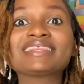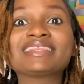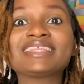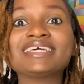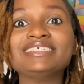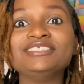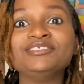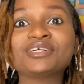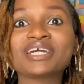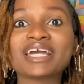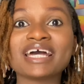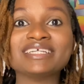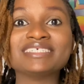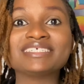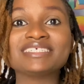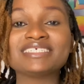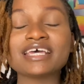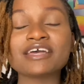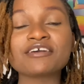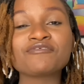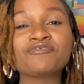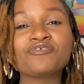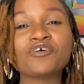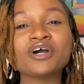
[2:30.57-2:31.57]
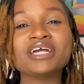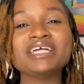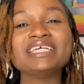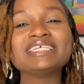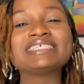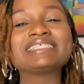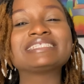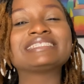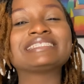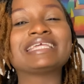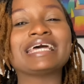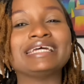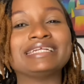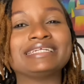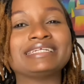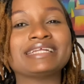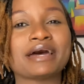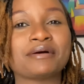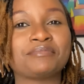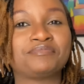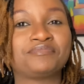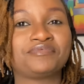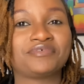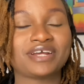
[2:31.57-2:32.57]
thing you can check for is
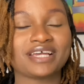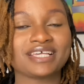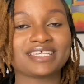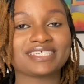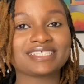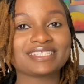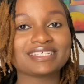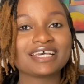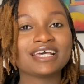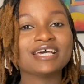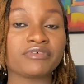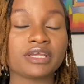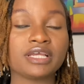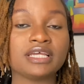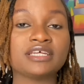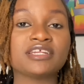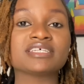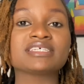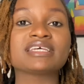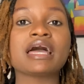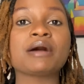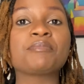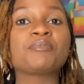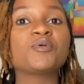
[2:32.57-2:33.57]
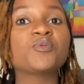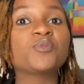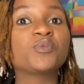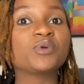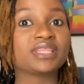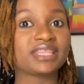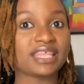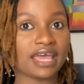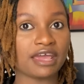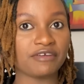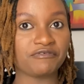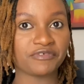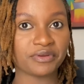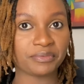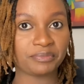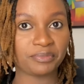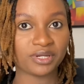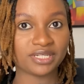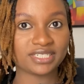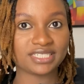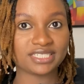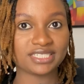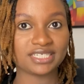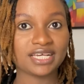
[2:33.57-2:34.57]
tender breast. It doesn't happen with
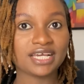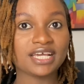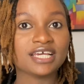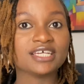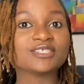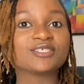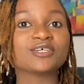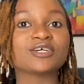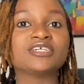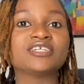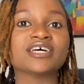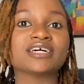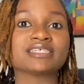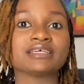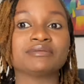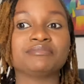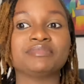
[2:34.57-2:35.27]
everybody. So it doesn't